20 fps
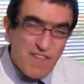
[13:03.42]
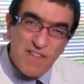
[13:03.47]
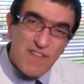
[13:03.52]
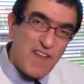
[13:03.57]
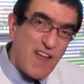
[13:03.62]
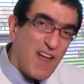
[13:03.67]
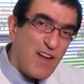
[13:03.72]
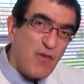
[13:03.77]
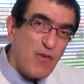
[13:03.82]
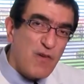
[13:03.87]
The
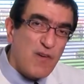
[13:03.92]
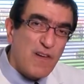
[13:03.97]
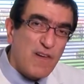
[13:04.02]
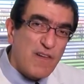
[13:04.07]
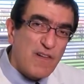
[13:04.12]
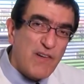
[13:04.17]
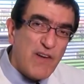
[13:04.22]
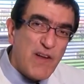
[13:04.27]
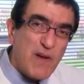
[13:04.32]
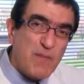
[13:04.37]

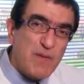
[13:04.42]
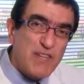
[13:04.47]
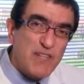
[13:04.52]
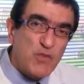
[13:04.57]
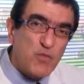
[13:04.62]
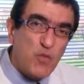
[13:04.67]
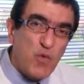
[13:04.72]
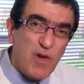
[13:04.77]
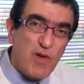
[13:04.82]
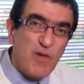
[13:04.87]
echocardiogram is
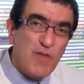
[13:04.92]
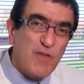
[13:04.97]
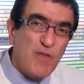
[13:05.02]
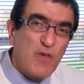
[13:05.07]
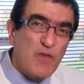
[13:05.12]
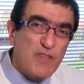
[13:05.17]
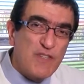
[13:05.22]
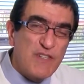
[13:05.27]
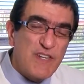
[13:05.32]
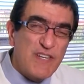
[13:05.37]
one of
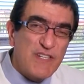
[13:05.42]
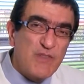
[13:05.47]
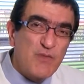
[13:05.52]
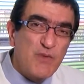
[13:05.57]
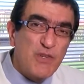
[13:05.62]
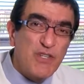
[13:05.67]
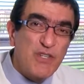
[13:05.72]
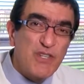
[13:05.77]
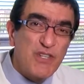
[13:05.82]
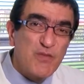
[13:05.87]
those tests
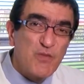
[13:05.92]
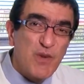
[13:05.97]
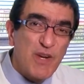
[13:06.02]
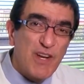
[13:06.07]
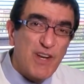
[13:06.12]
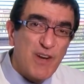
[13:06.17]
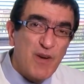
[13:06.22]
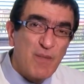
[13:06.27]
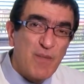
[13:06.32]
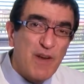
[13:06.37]
which is we
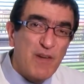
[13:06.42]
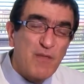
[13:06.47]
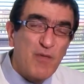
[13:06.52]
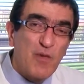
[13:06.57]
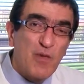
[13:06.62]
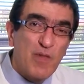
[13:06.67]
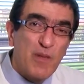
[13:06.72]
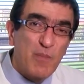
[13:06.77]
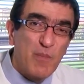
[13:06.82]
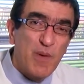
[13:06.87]
recommend
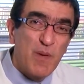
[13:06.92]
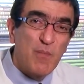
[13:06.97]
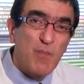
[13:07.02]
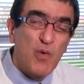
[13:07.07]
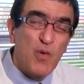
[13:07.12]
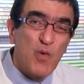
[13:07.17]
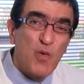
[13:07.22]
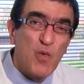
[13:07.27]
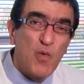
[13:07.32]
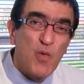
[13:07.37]
for the
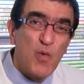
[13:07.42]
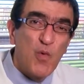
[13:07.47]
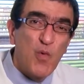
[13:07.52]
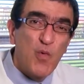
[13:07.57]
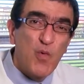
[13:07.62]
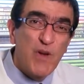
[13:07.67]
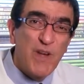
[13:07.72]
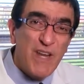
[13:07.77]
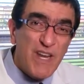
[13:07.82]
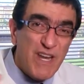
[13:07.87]
people who
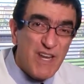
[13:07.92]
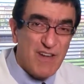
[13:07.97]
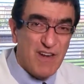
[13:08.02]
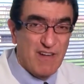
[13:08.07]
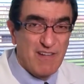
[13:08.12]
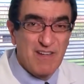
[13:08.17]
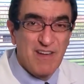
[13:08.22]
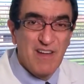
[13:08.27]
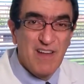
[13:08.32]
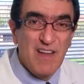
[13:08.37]
need
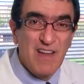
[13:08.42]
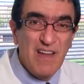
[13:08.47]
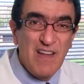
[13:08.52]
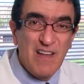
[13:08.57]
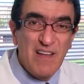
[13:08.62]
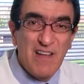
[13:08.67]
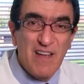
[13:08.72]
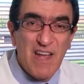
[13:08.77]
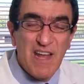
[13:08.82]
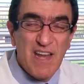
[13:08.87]
it
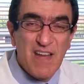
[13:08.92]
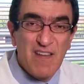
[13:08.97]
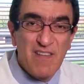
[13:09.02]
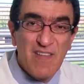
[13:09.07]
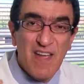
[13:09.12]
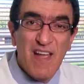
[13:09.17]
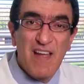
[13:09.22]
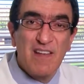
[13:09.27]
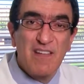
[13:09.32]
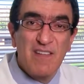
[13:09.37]
in
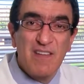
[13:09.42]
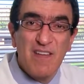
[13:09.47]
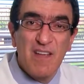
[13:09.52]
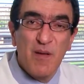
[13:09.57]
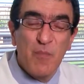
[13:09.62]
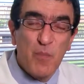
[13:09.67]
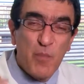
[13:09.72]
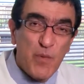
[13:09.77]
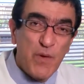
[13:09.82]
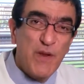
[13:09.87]
that
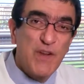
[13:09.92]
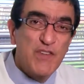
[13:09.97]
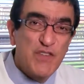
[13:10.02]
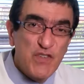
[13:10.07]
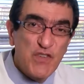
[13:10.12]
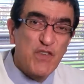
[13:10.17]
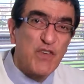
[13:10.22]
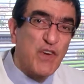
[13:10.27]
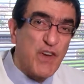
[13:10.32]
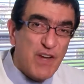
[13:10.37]

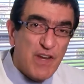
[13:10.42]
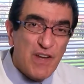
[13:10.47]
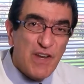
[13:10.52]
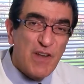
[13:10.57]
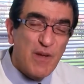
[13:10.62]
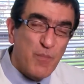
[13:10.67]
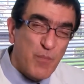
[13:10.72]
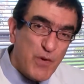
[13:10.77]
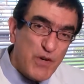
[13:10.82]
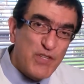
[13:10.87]
pre-screening,
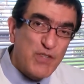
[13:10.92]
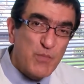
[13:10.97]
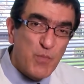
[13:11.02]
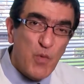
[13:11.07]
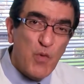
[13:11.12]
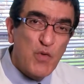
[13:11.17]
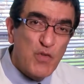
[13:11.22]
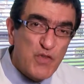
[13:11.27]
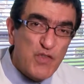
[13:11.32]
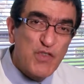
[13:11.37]

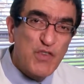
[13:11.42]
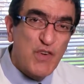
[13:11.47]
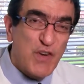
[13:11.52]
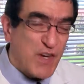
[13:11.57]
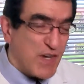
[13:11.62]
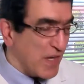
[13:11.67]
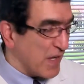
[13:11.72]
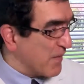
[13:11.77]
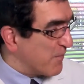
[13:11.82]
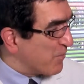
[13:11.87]
pre-sport
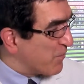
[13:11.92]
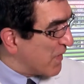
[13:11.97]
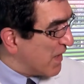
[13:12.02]
screening.